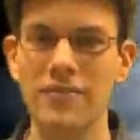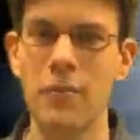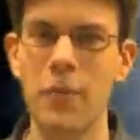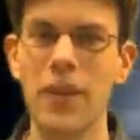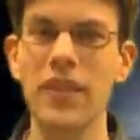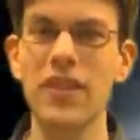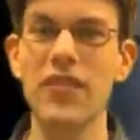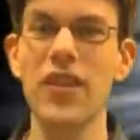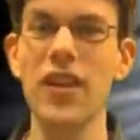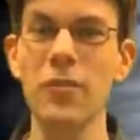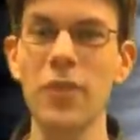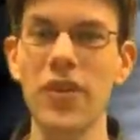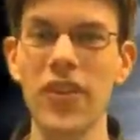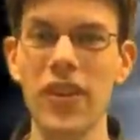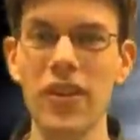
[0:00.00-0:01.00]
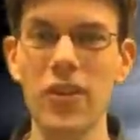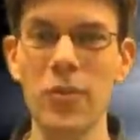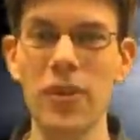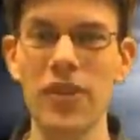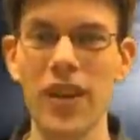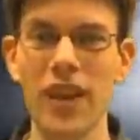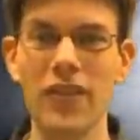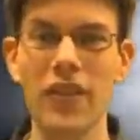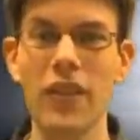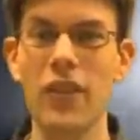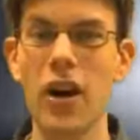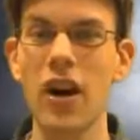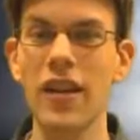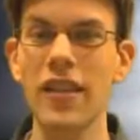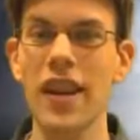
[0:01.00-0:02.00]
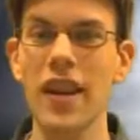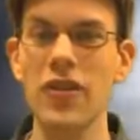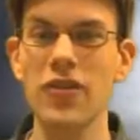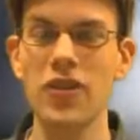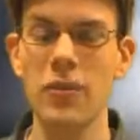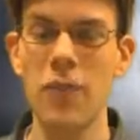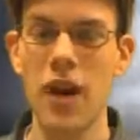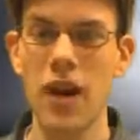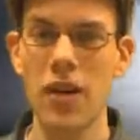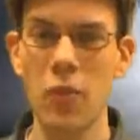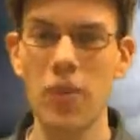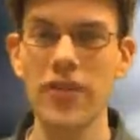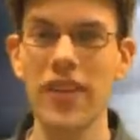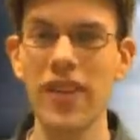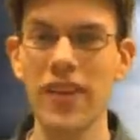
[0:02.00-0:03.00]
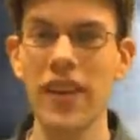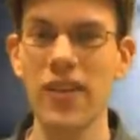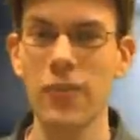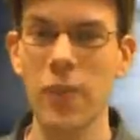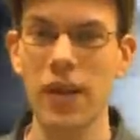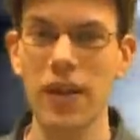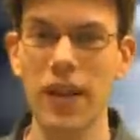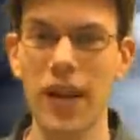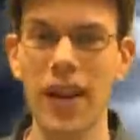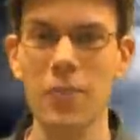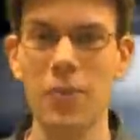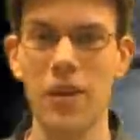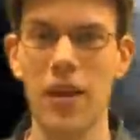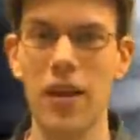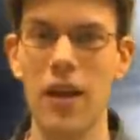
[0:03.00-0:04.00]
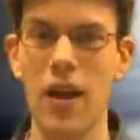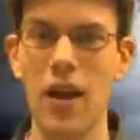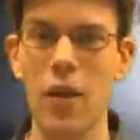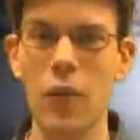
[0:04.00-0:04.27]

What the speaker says: But the developers at Ubisoft have gone the extra mile with this aspect of gameplay,